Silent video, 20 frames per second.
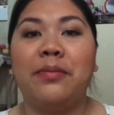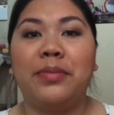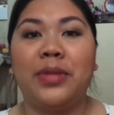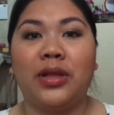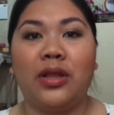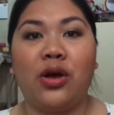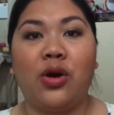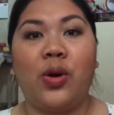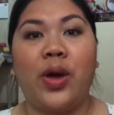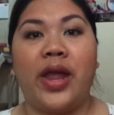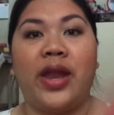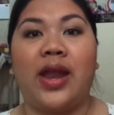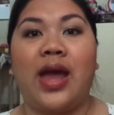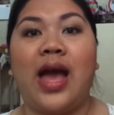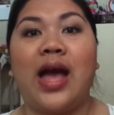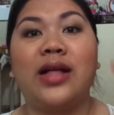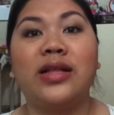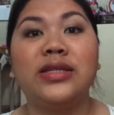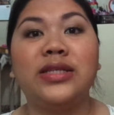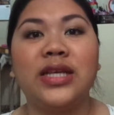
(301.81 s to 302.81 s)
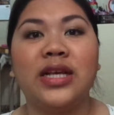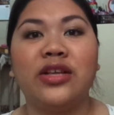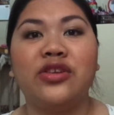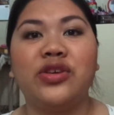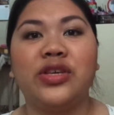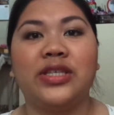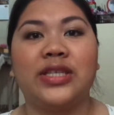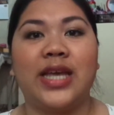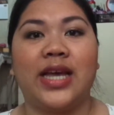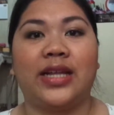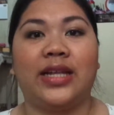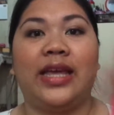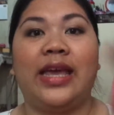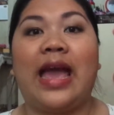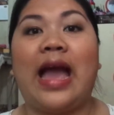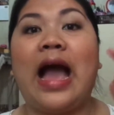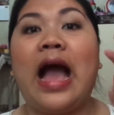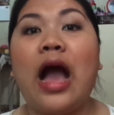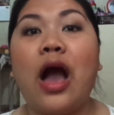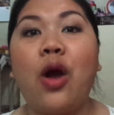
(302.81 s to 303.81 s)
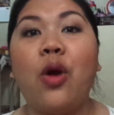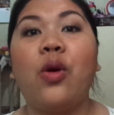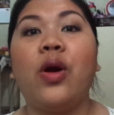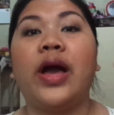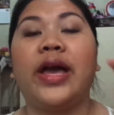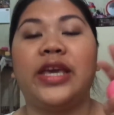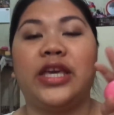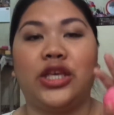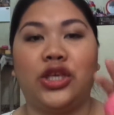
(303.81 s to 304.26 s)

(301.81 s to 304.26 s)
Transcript: below and I'll tell you exactly how I